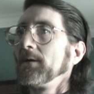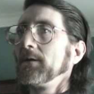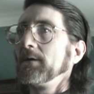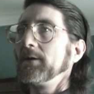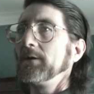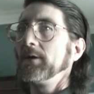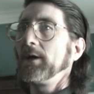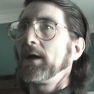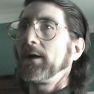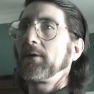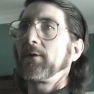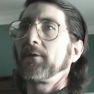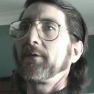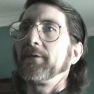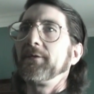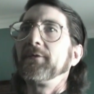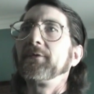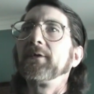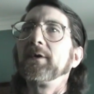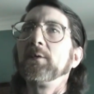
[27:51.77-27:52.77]
You not
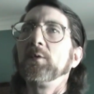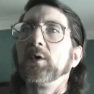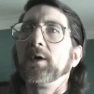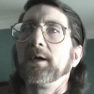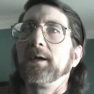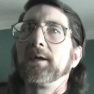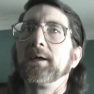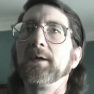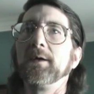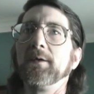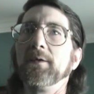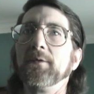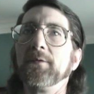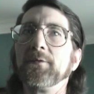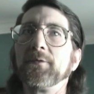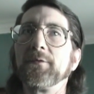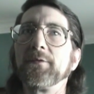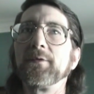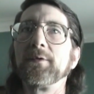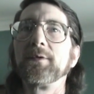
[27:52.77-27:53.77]
only see what
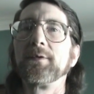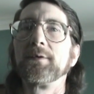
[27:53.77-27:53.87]
is